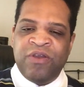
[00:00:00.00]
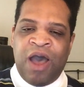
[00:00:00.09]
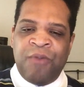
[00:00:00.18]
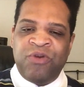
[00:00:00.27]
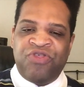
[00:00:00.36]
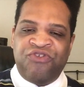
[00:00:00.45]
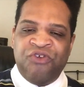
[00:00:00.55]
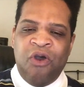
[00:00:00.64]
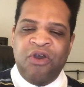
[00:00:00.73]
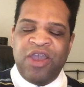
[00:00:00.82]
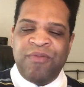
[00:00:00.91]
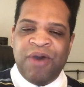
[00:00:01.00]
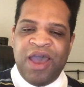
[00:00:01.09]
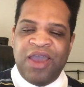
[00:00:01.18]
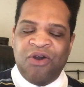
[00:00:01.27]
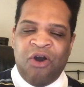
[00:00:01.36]
I'm withdrawing
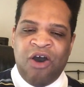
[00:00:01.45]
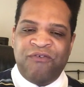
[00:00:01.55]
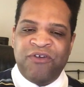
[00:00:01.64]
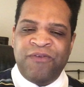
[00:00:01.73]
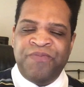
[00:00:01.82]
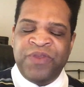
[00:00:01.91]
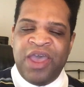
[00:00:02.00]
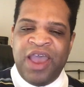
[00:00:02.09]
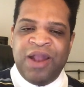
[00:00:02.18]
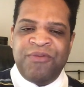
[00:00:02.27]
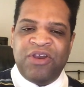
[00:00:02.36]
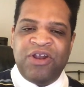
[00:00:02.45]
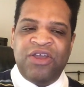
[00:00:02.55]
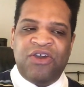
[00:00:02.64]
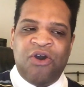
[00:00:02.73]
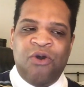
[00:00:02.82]
my offer and I'm going
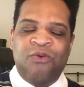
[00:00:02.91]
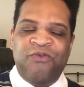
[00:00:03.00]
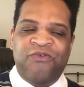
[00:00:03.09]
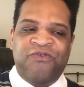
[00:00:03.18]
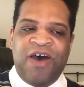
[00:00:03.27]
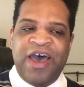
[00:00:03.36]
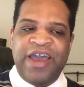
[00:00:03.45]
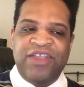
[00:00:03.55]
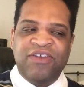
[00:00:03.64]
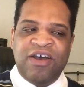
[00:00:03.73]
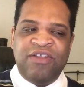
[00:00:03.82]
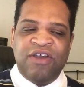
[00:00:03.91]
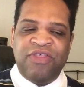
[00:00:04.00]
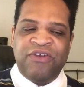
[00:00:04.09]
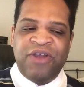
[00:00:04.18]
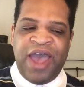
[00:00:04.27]
to go find
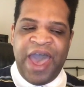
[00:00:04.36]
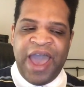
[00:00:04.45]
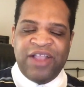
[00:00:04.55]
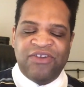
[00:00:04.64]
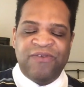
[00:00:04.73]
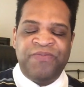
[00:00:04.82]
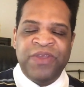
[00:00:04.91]
another actor.